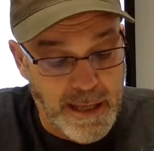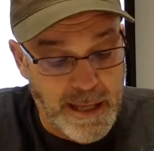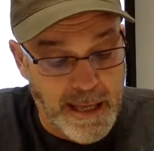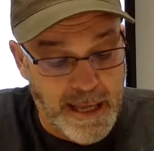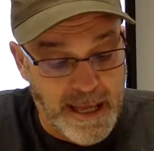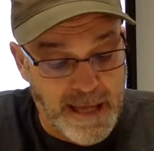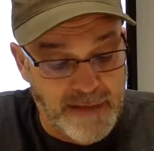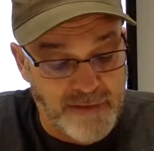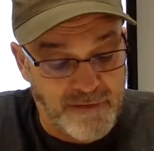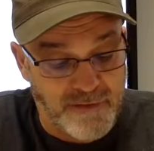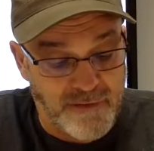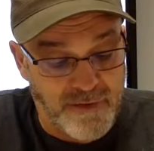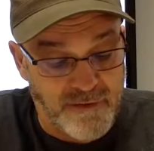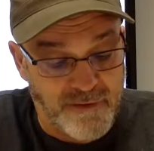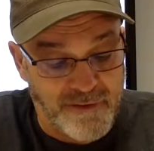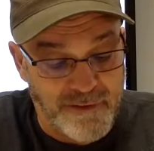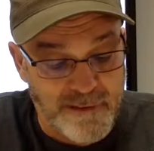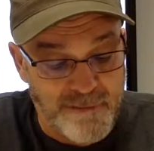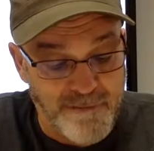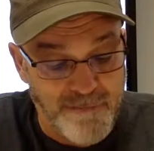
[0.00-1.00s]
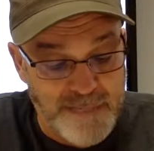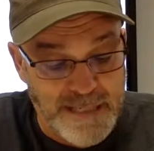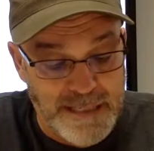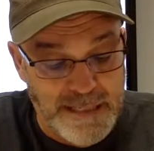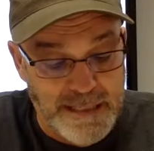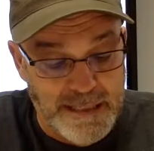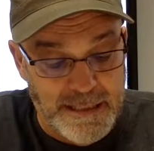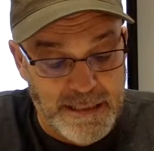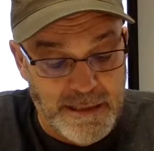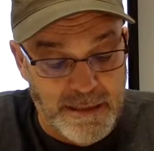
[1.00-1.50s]
A says the
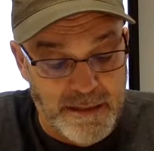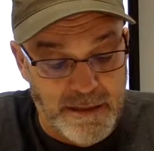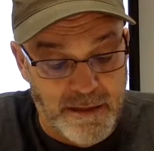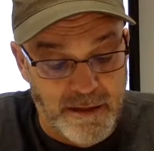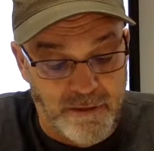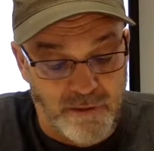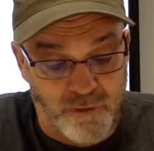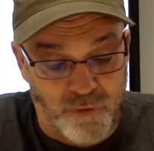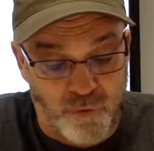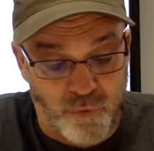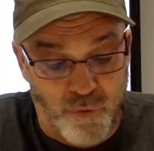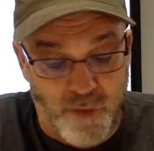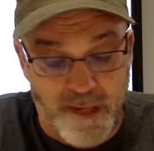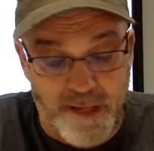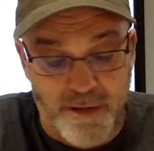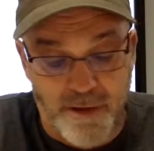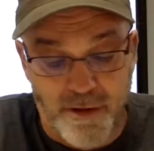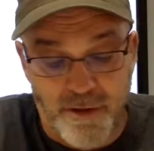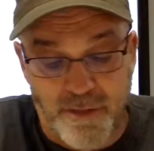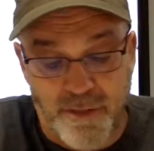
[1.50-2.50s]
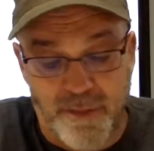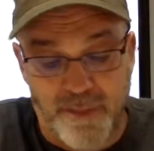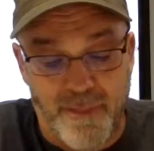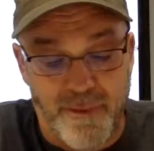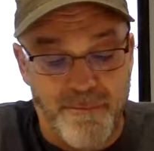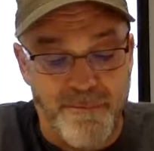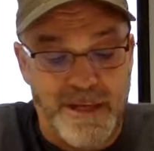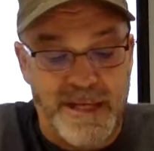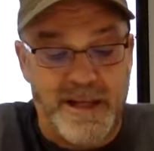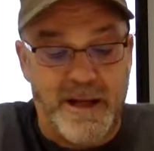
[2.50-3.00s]
median is greater than
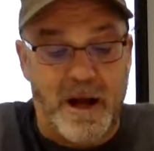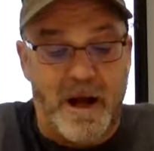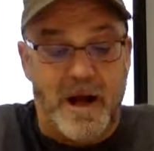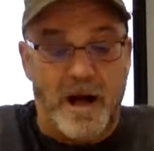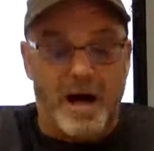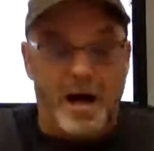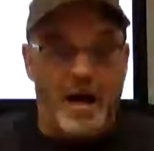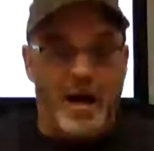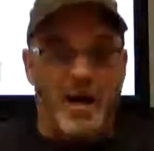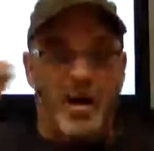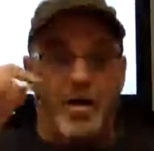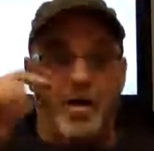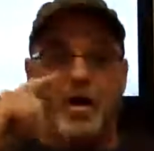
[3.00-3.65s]
the mean. Oh,